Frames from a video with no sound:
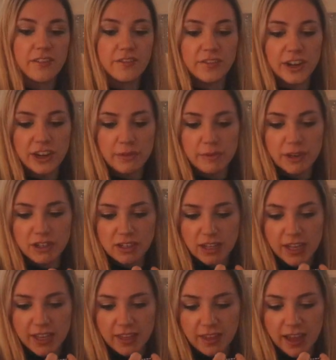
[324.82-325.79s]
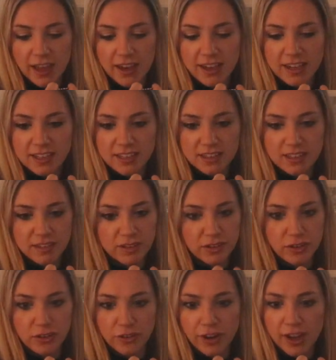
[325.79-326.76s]
Very much like that. It's
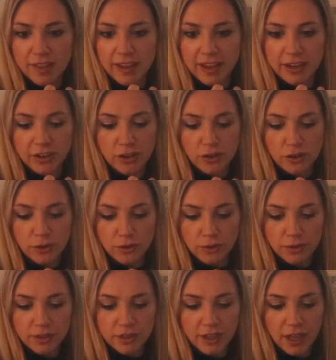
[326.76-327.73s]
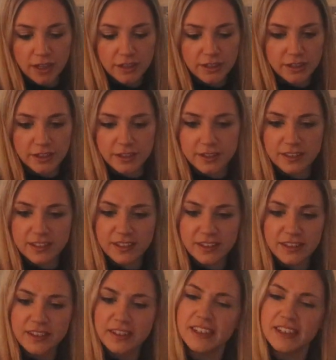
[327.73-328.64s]
great, like nude colors.